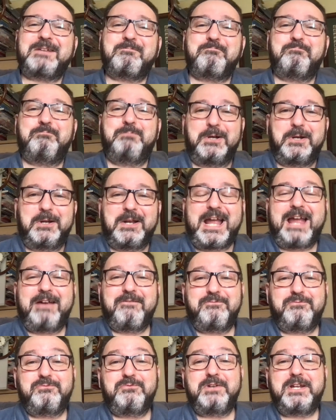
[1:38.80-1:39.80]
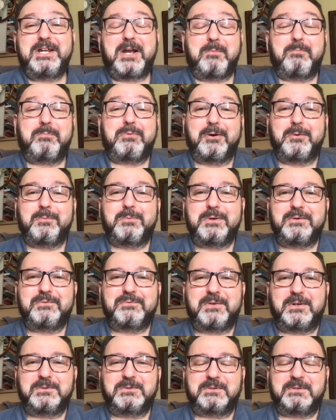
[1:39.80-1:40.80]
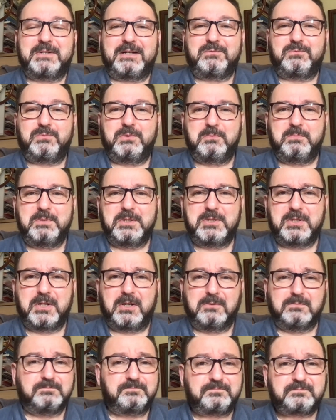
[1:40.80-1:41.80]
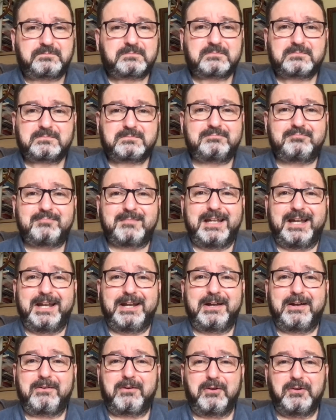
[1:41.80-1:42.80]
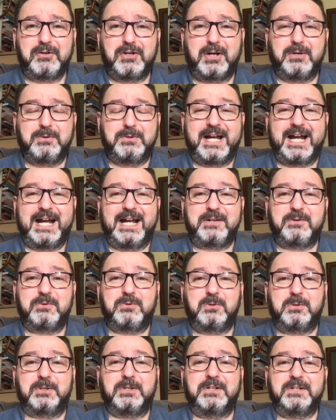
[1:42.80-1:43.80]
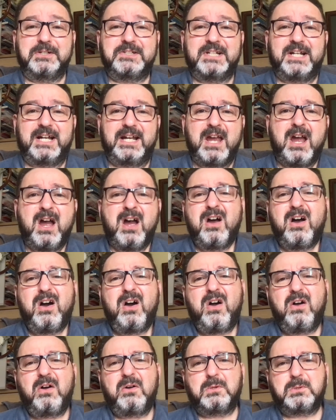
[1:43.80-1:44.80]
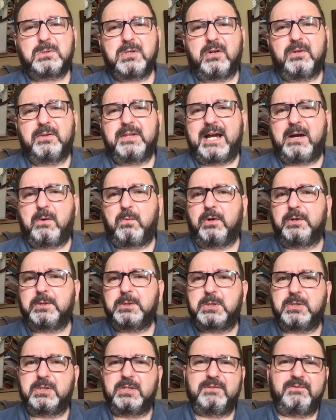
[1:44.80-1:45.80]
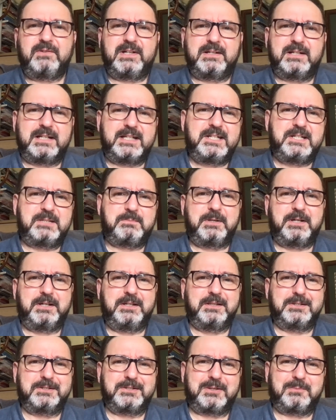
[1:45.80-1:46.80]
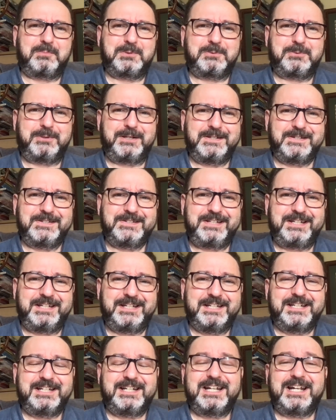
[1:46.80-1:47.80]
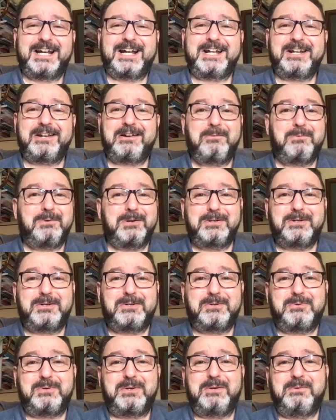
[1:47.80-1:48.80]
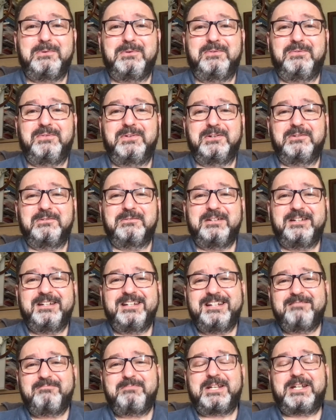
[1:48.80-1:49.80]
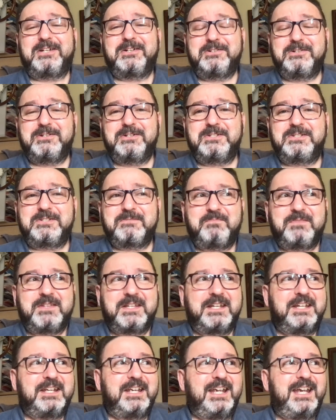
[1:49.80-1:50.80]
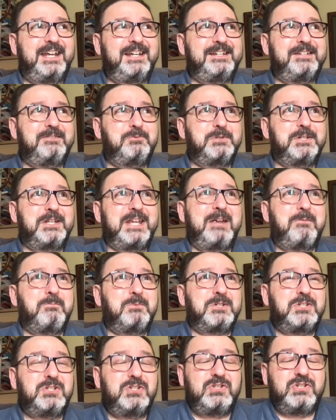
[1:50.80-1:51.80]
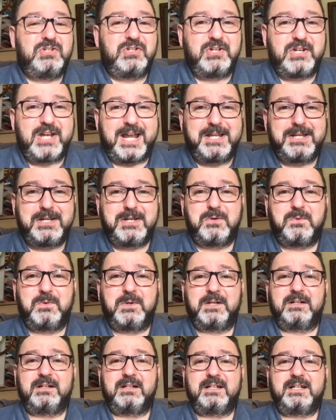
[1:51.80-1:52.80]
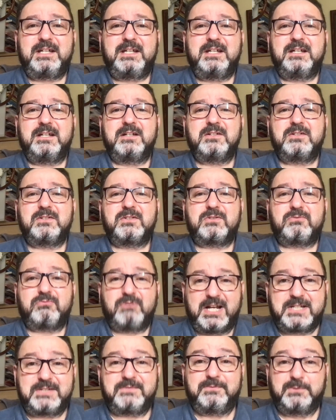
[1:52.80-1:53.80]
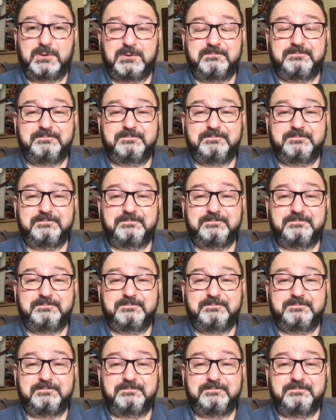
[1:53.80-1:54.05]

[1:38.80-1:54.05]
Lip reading: but every appropriate photograph will be shown. And I've got no doubt you're all going to say, oh John, that one should have at least been in the top 20. And I will agree with you, because it was genuinely stressful